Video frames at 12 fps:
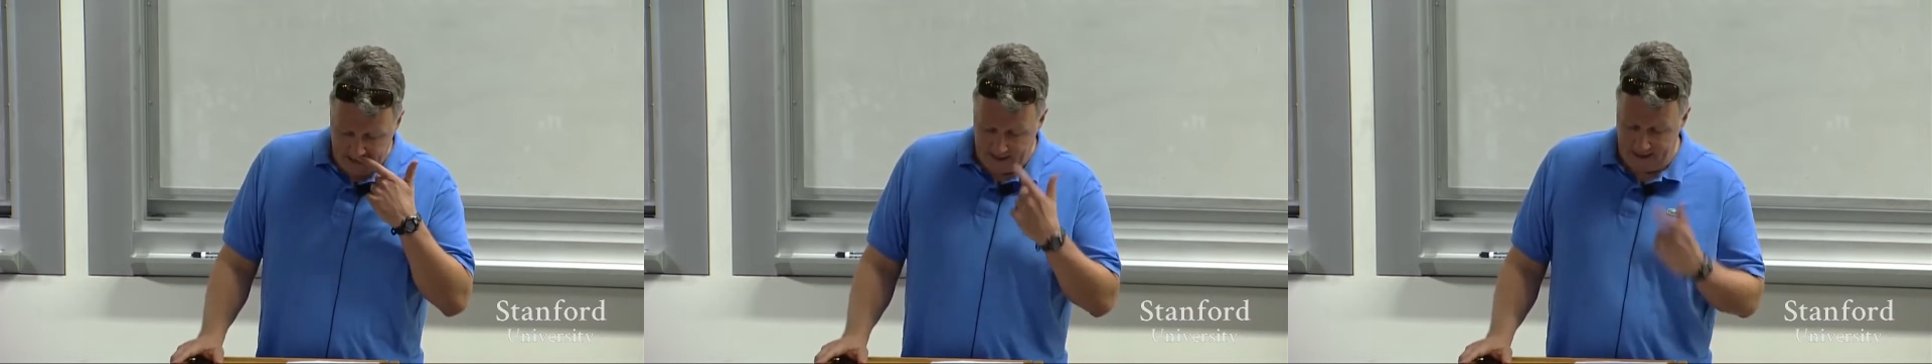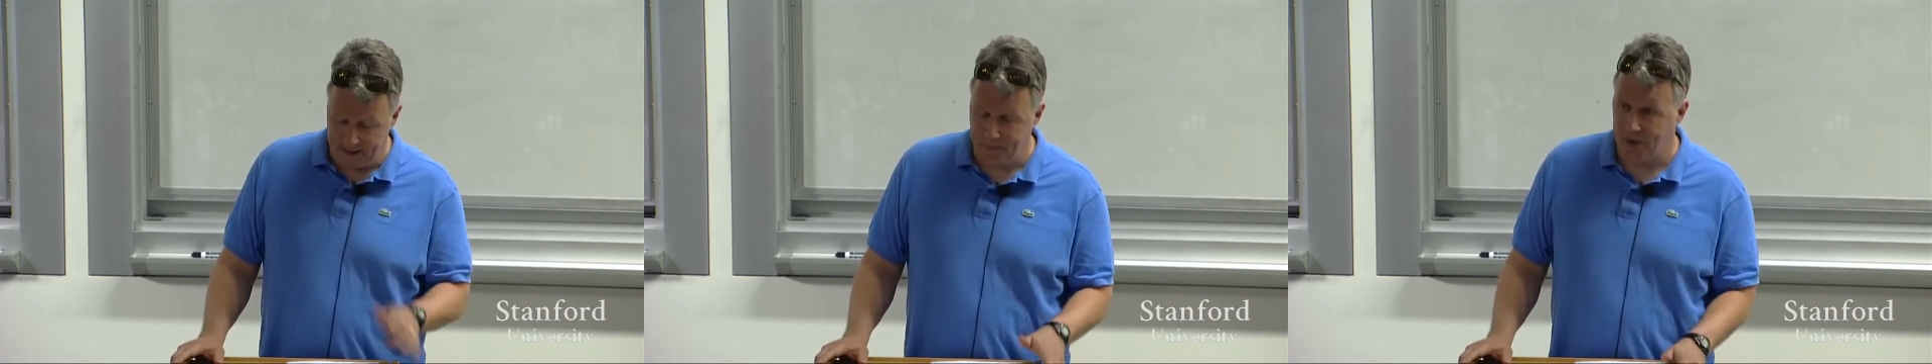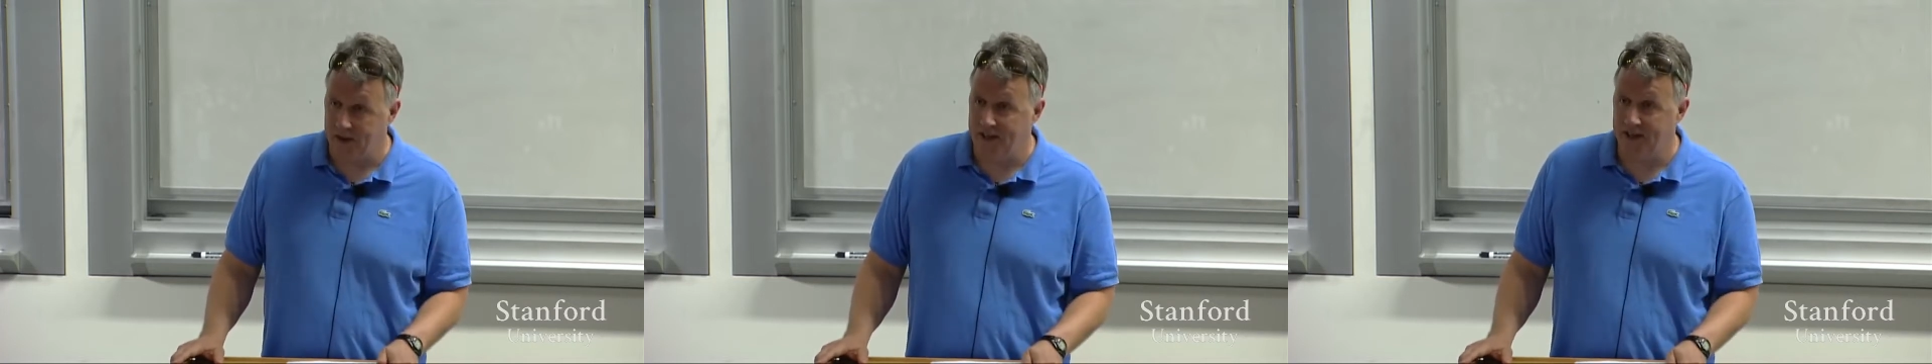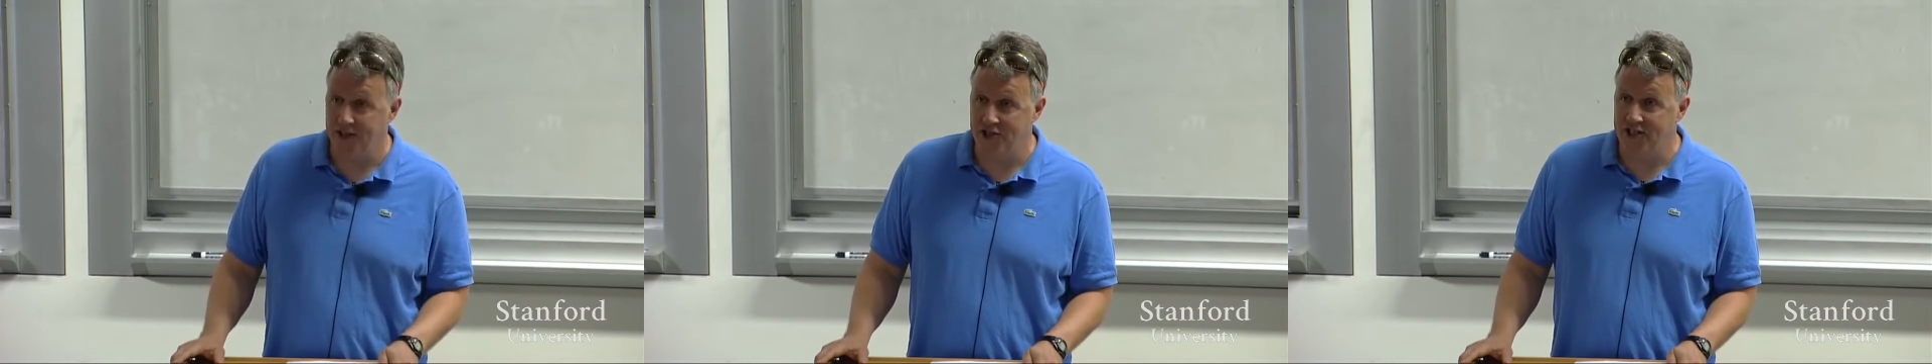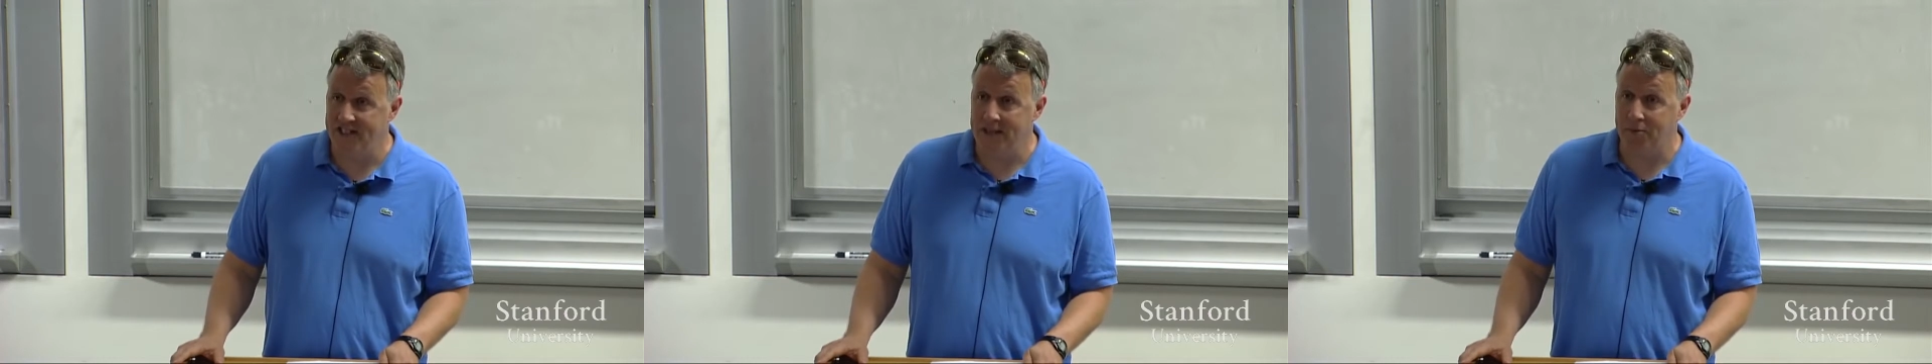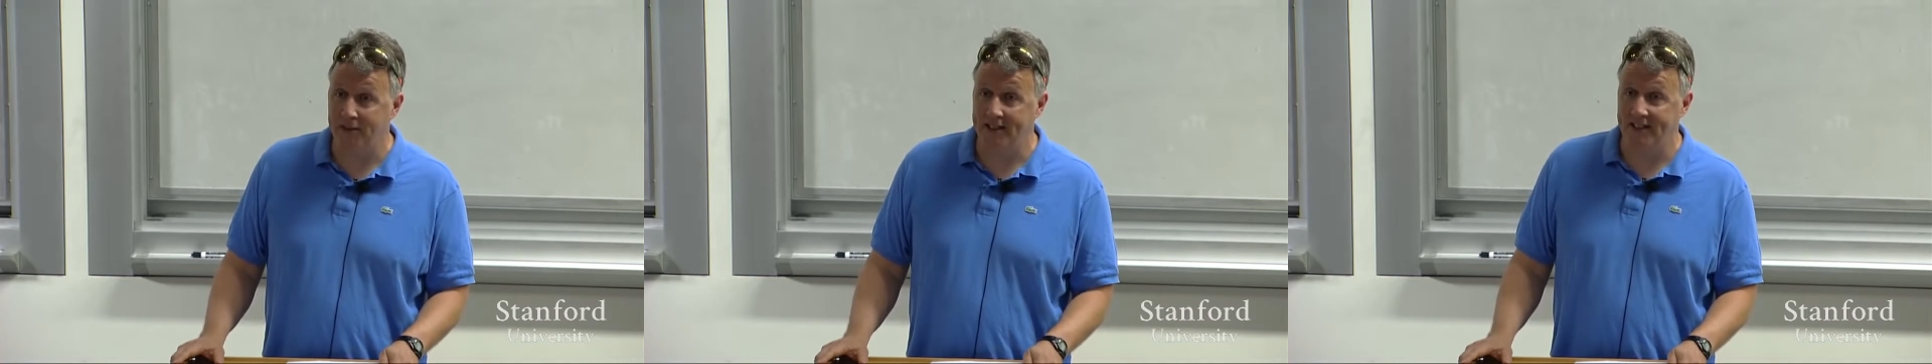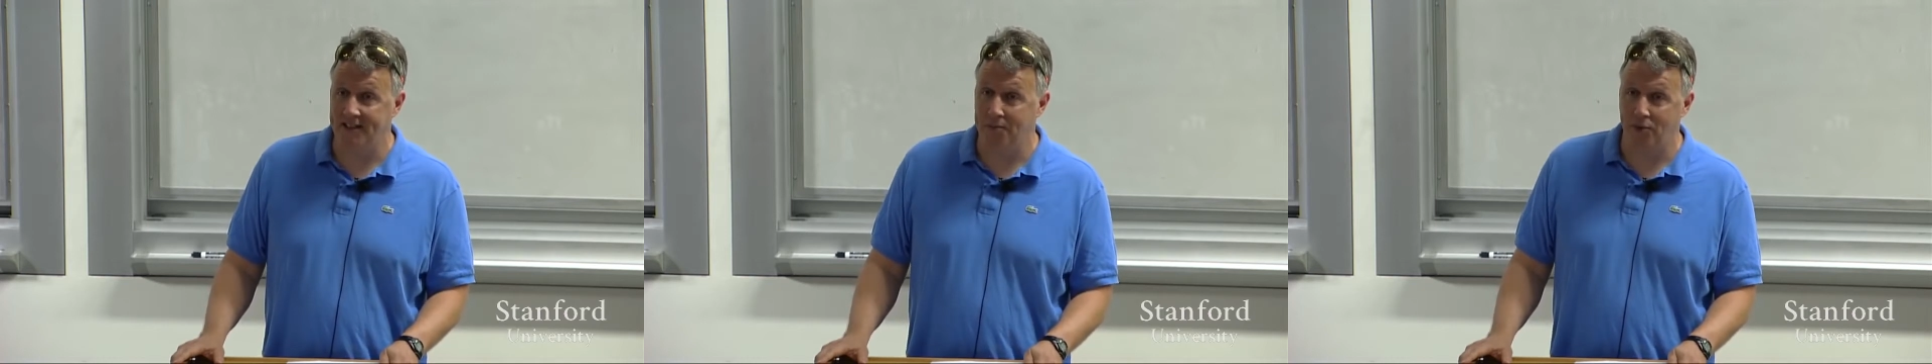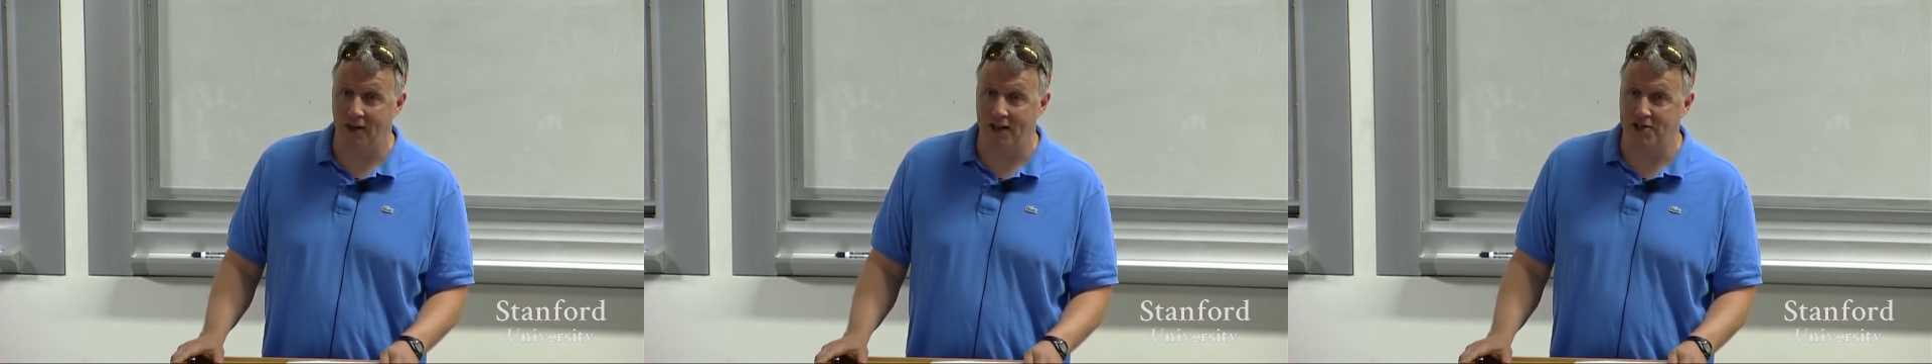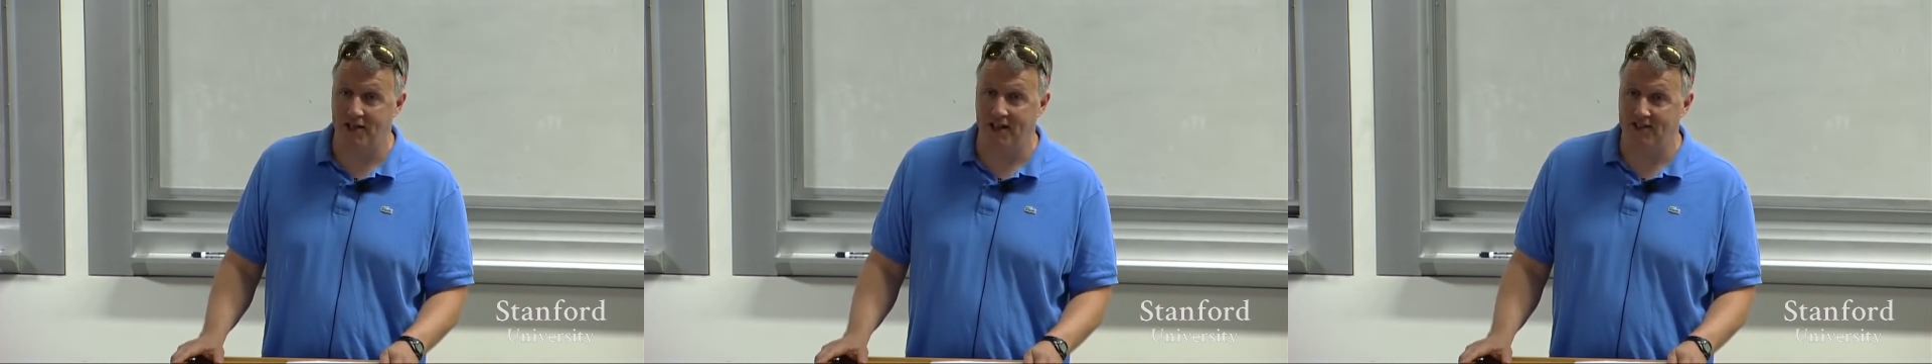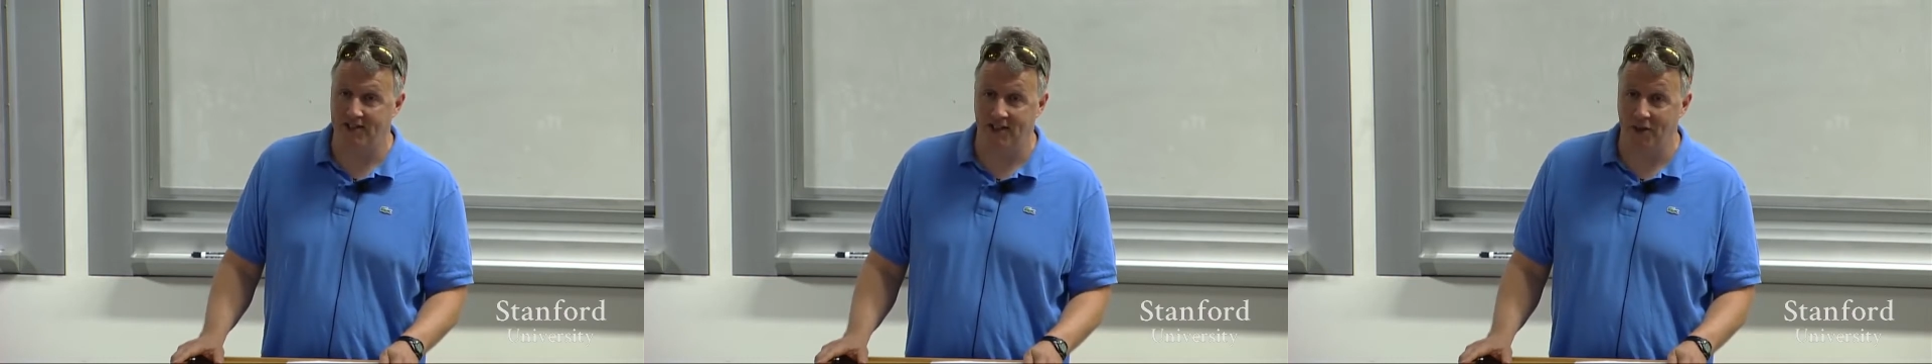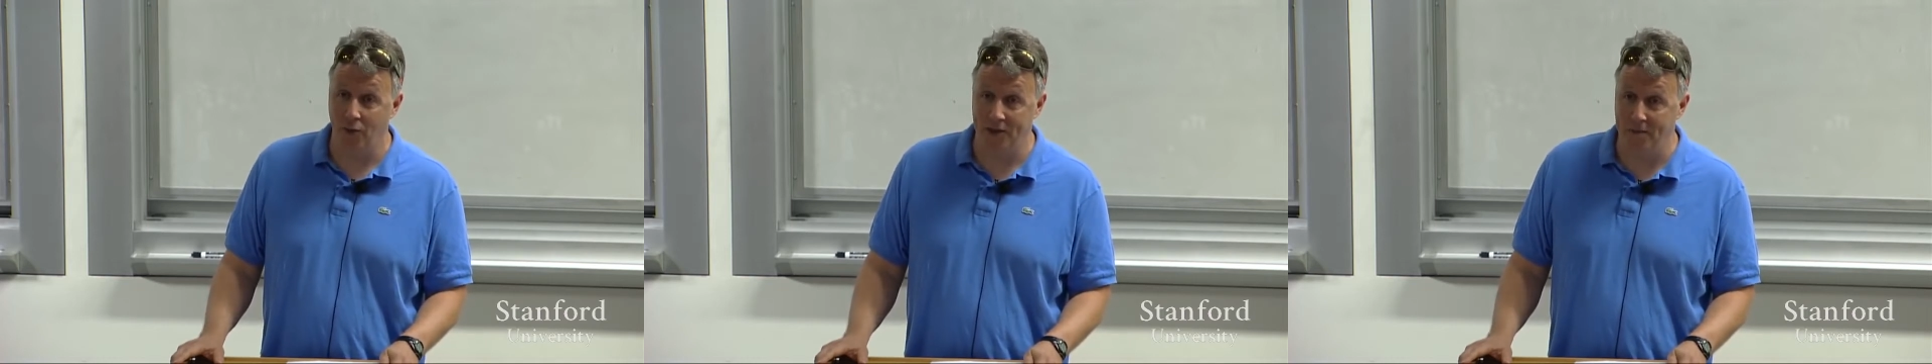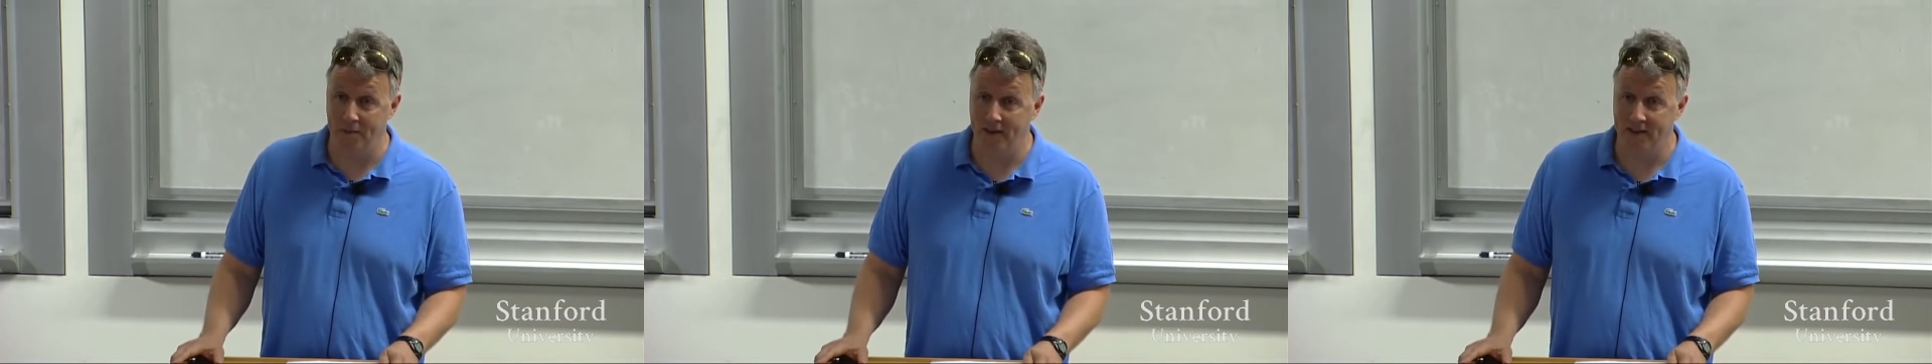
like plunge deeply into projects on a whim